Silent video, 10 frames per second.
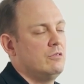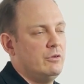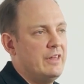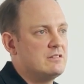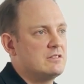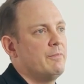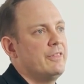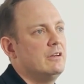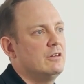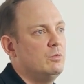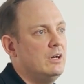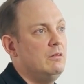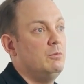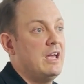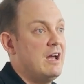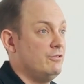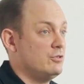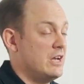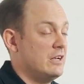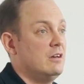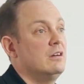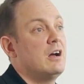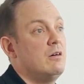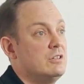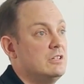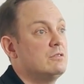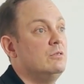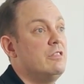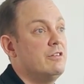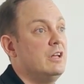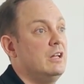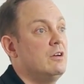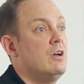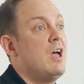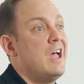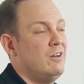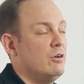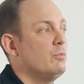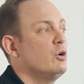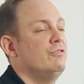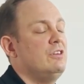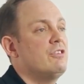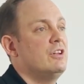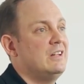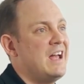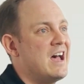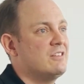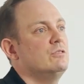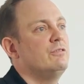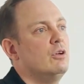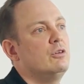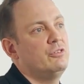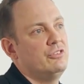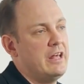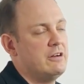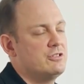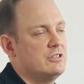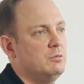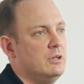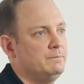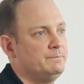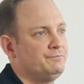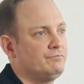So that's something as well we have to take account into Ethernet and automotive Ethernet has to follow those standards as well.